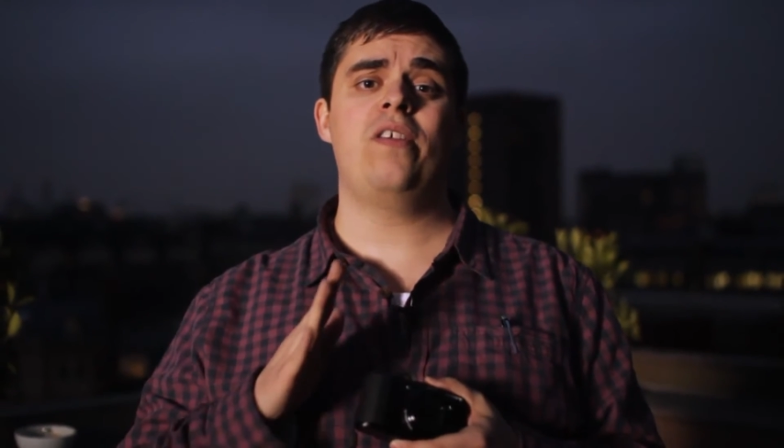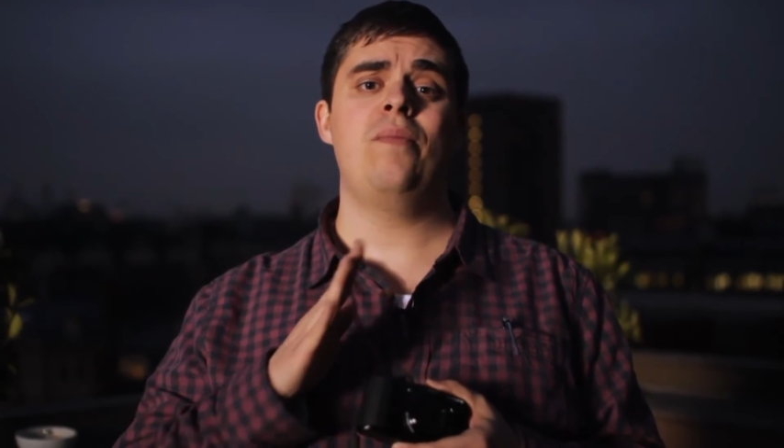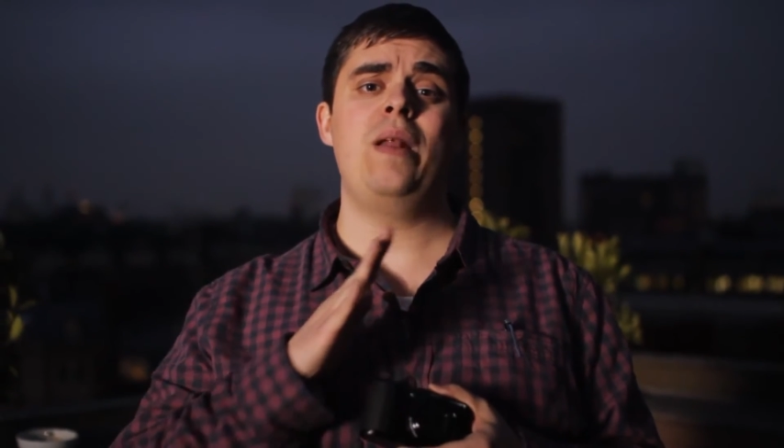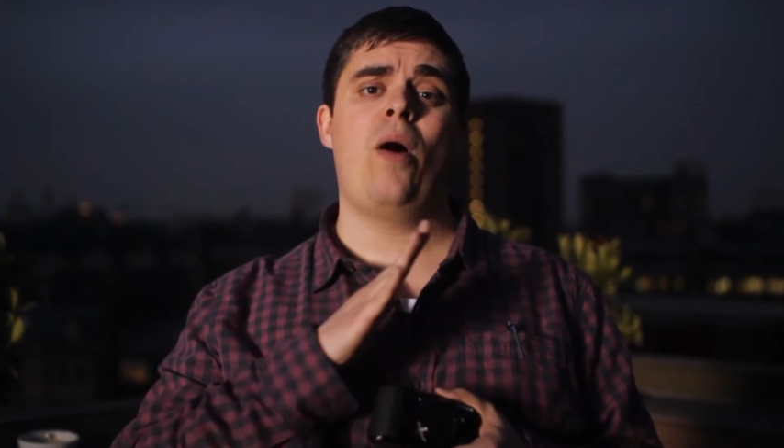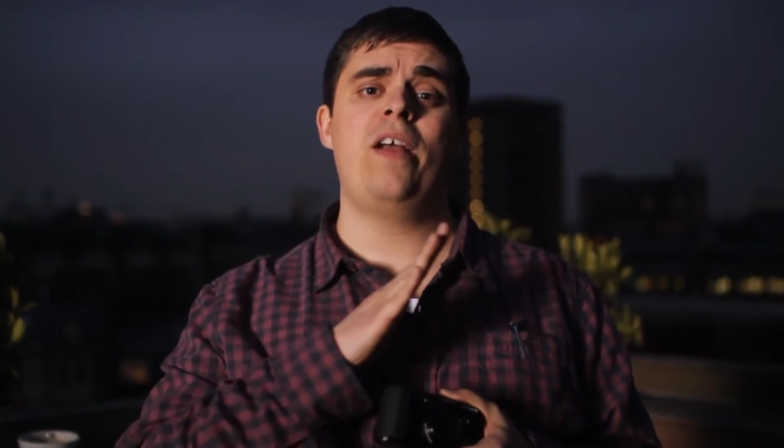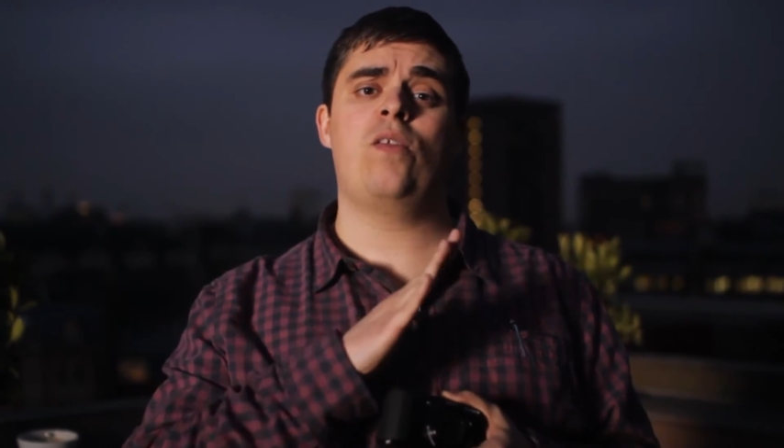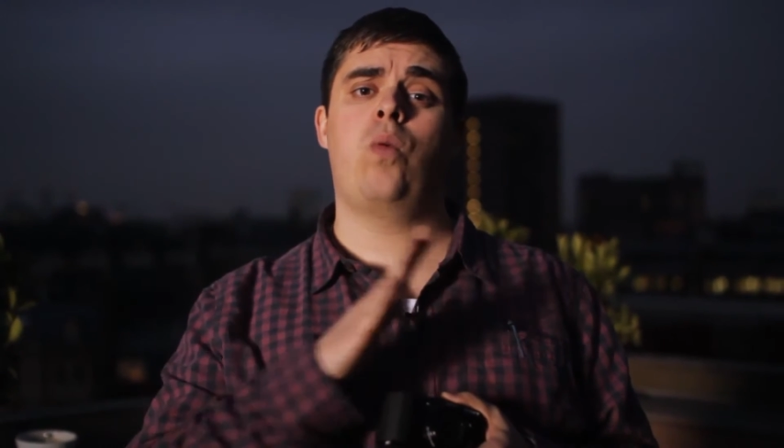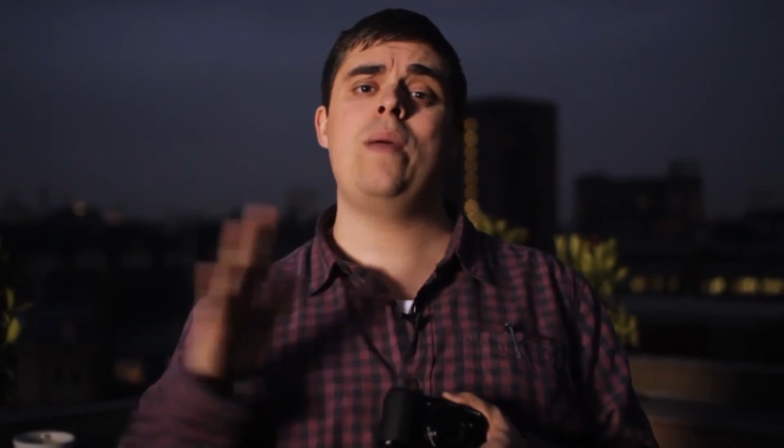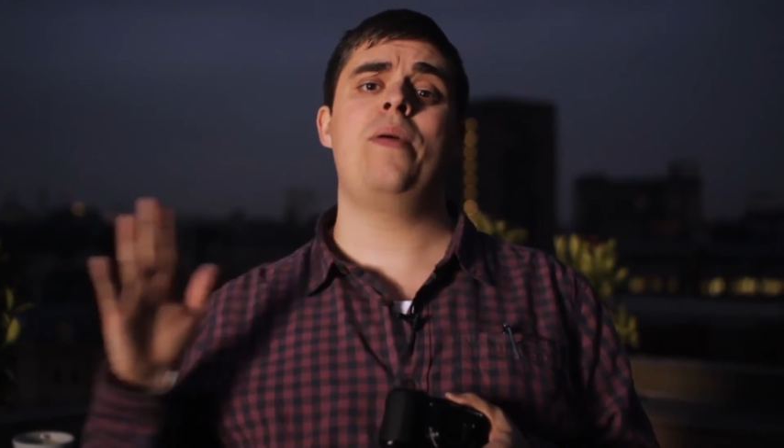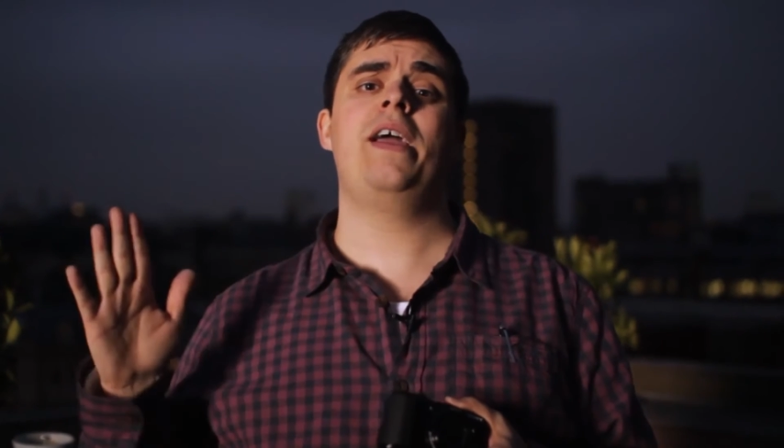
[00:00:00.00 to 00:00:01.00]
simply by
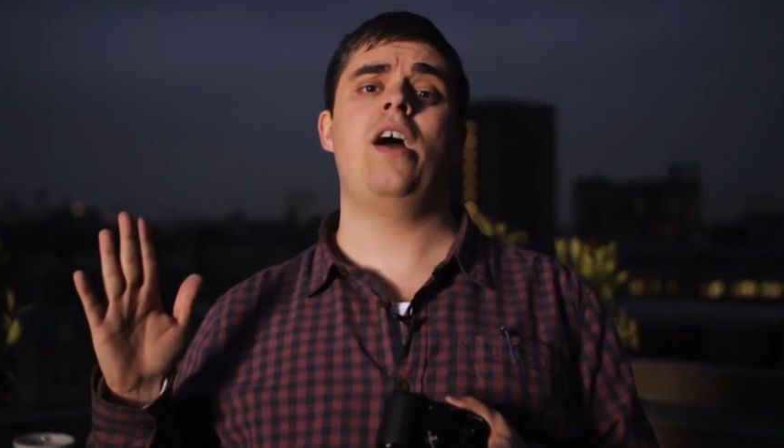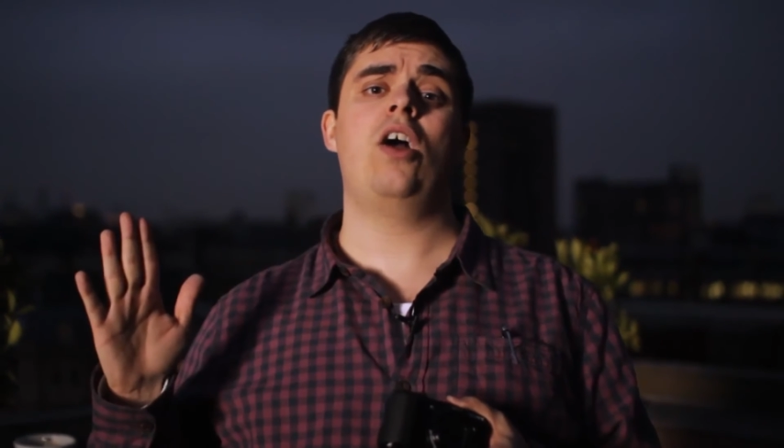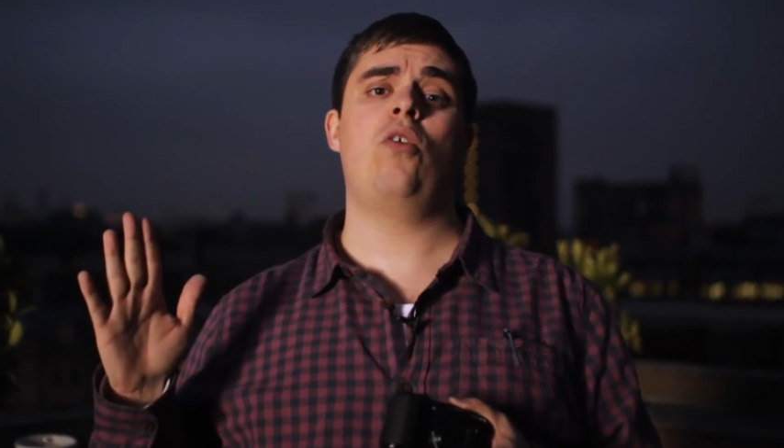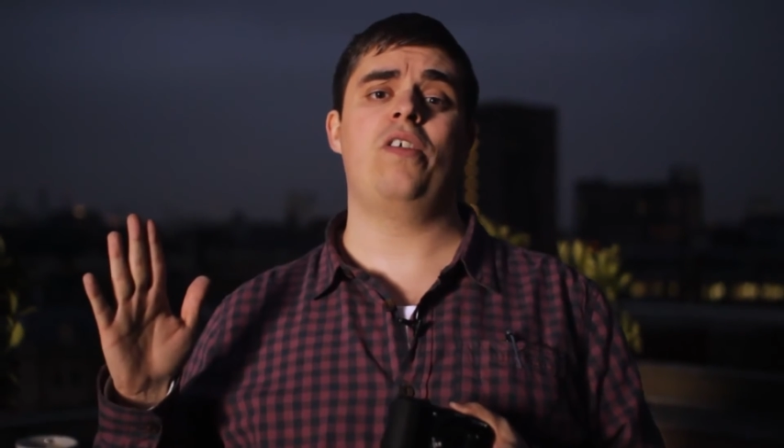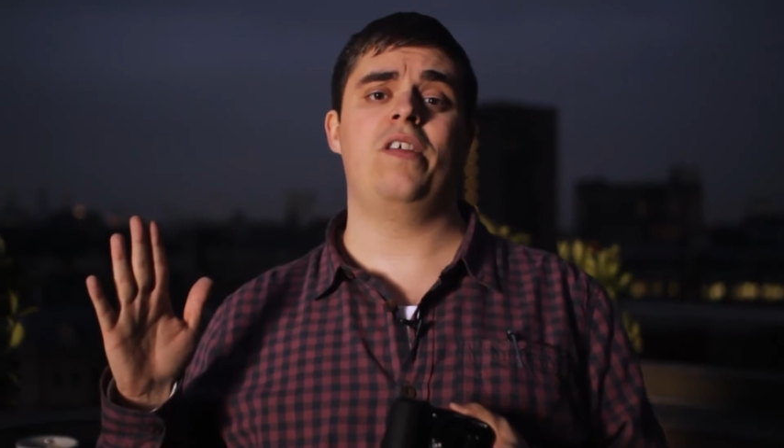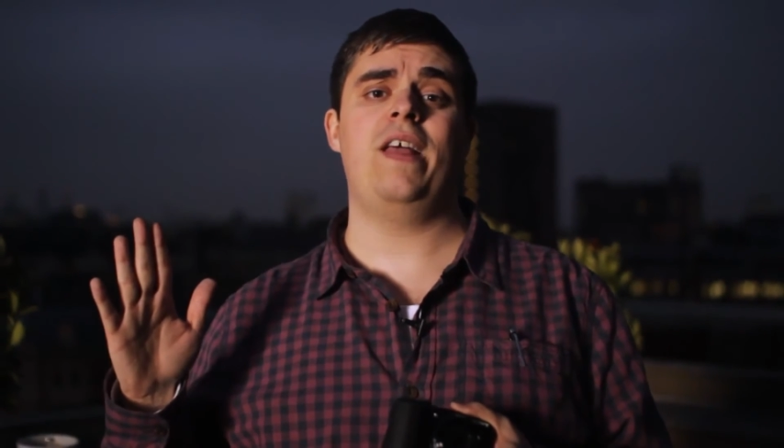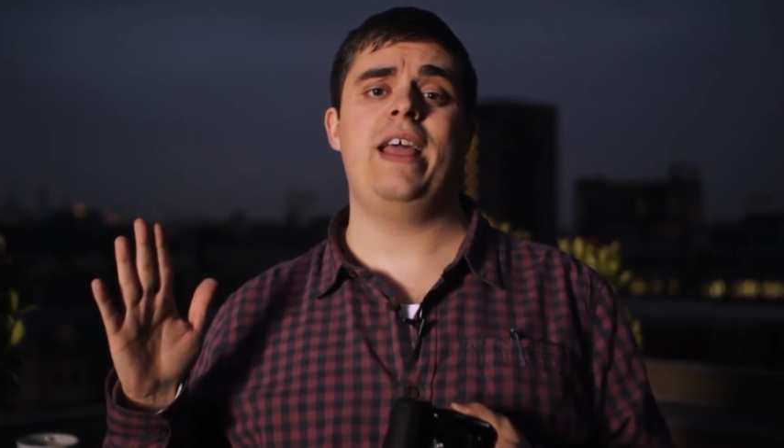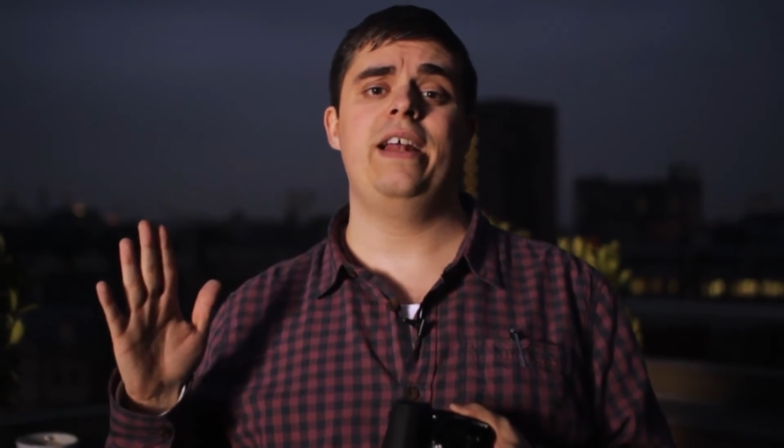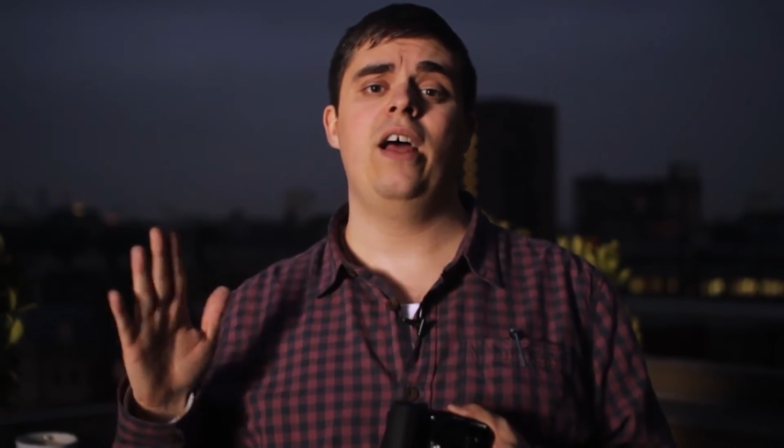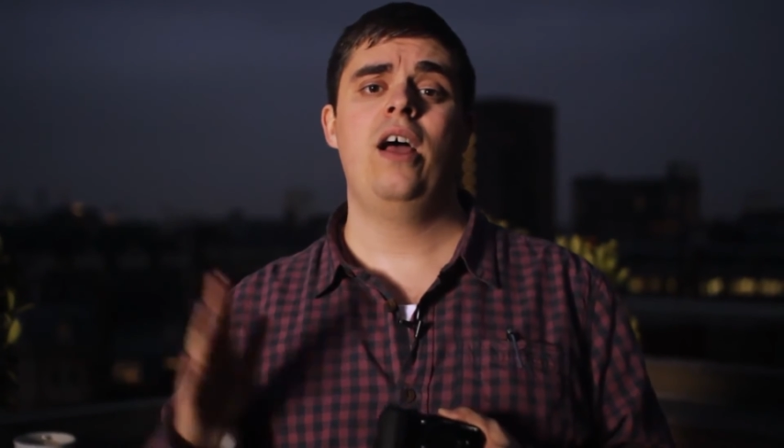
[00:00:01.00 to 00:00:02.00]
sweeping across a
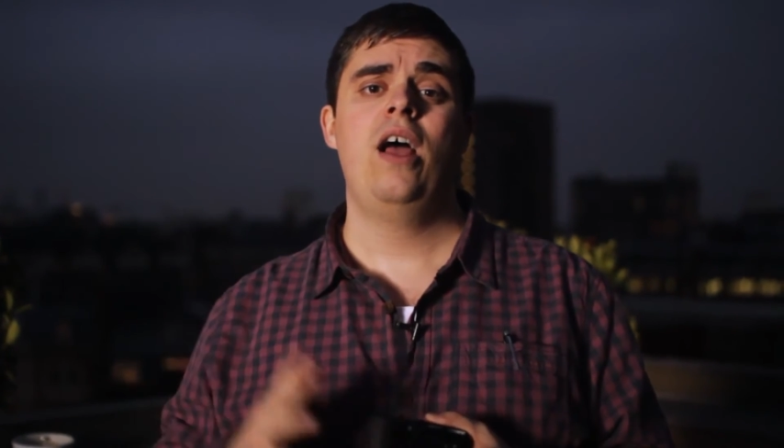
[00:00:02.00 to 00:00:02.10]
scene.